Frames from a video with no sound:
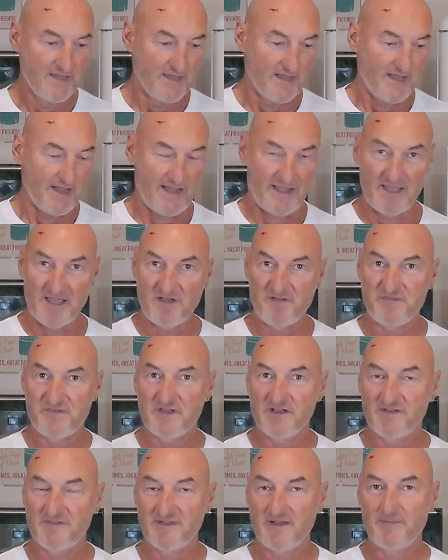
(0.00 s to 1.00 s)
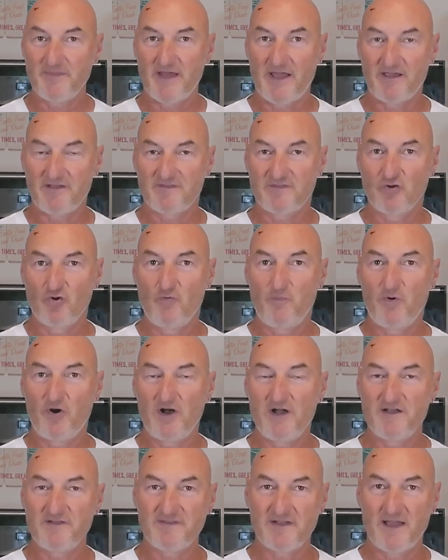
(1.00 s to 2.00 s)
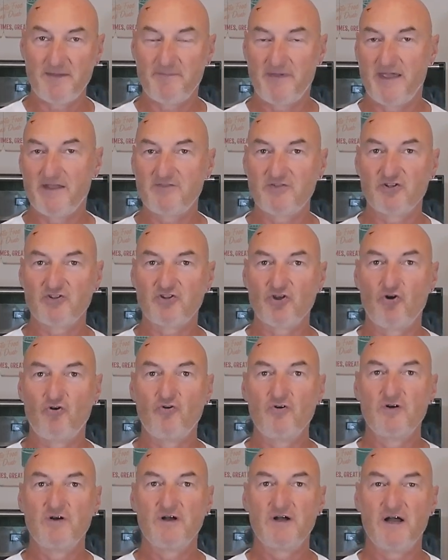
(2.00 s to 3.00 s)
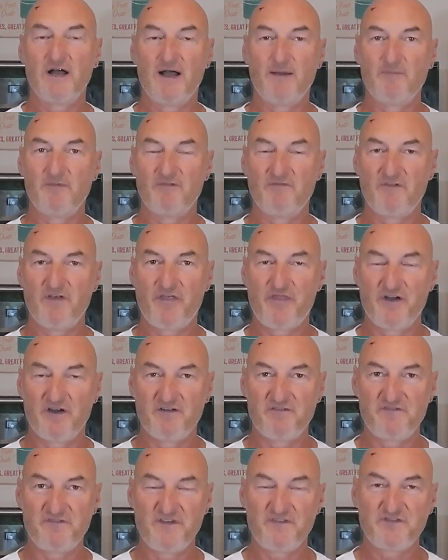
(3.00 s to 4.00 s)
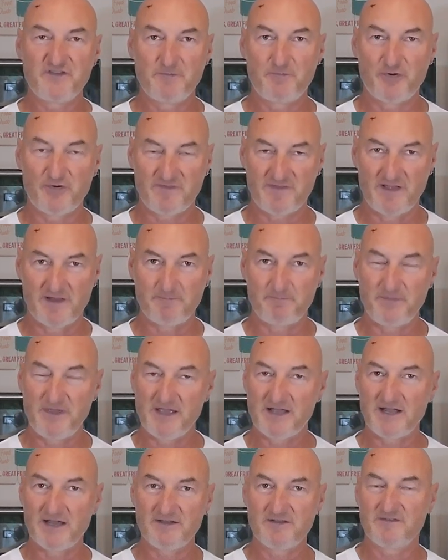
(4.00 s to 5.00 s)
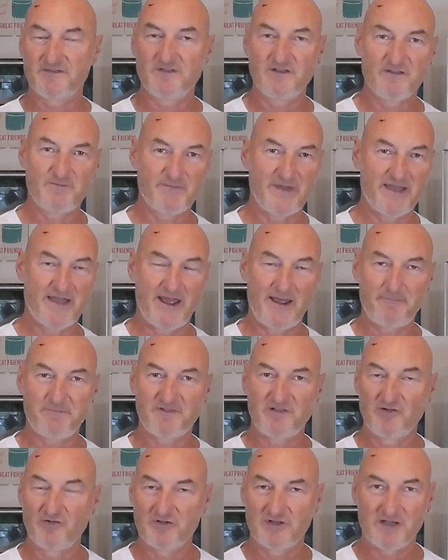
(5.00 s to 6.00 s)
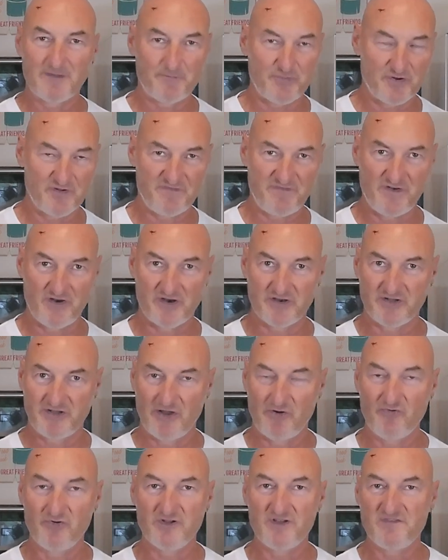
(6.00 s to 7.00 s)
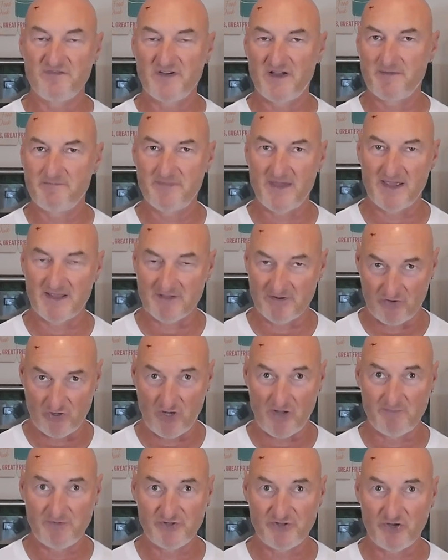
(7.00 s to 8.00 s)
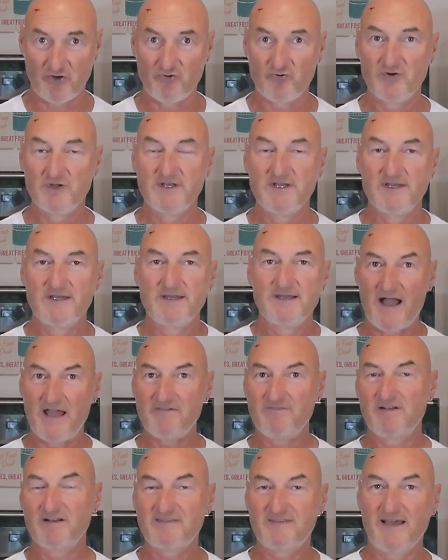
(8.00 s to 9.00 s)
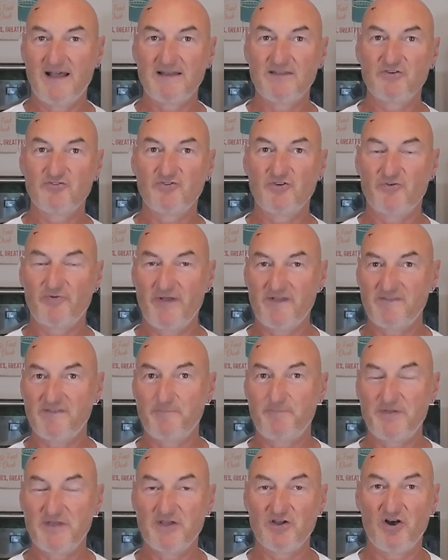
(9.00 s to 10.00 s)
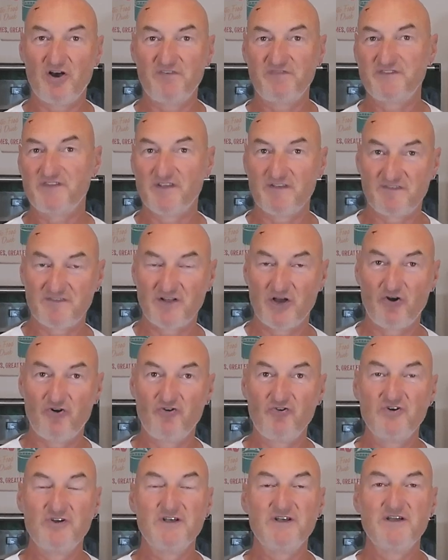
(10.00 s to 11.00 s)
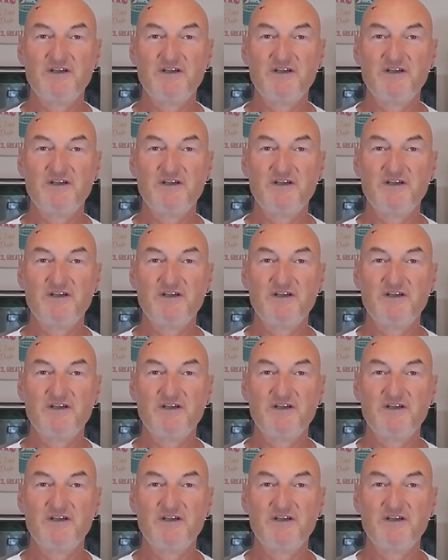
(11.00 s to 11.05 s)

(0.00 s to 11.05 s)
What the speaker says: I have here some nice dough balls. I made the dough with a 50% biga. This is my absolutely preferred dough. If I make a normal dough, I will tell you the recipe of this dough